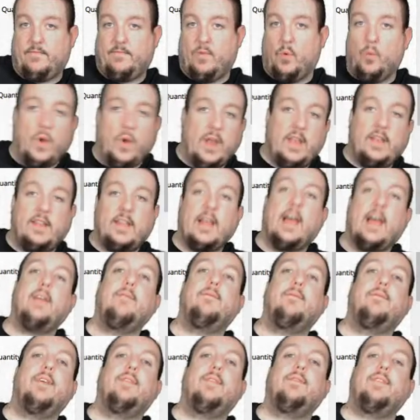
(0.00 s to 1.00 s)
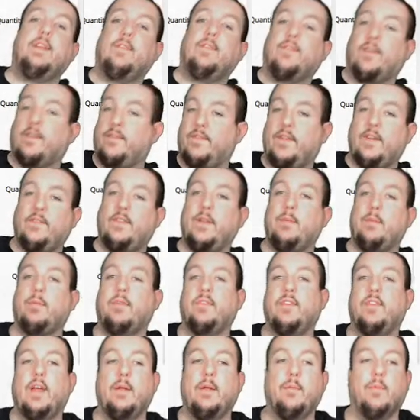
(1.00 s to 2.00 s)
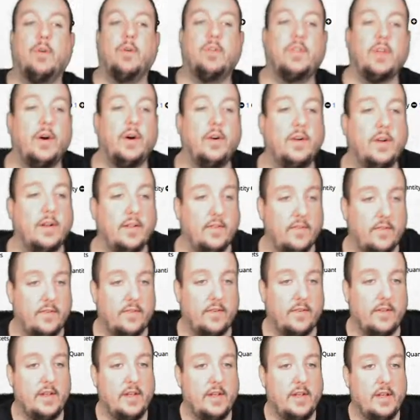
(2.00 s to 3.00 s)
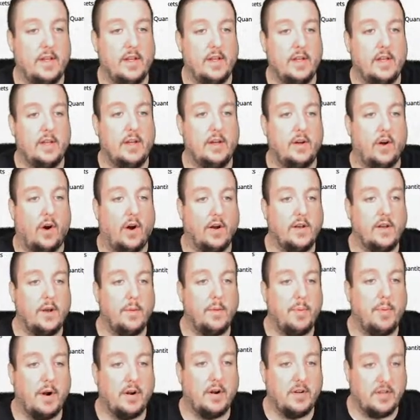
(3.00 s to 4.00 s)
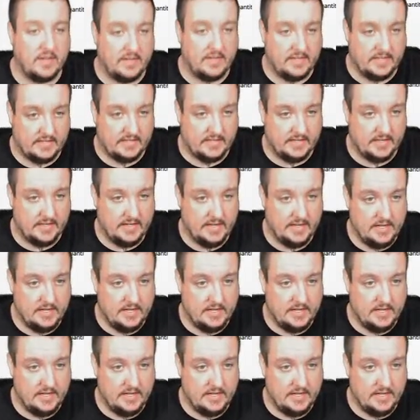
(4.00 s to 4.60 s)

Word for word: Win time 50 for 50% more tokens on your purchase.